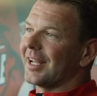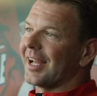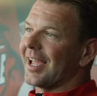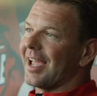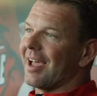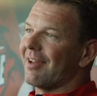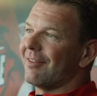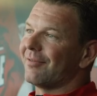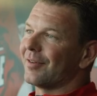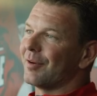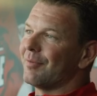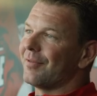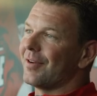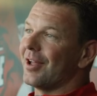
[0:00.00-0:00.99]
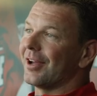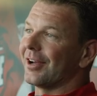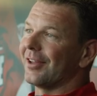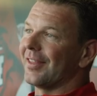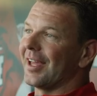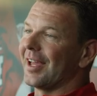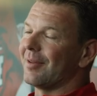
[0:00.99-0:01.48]
that I had from falling
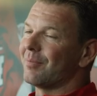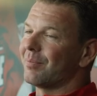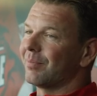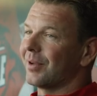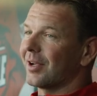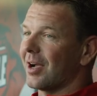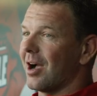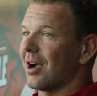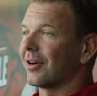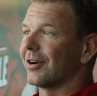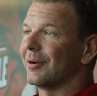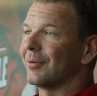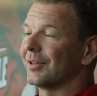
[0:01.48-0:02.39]
on that concrete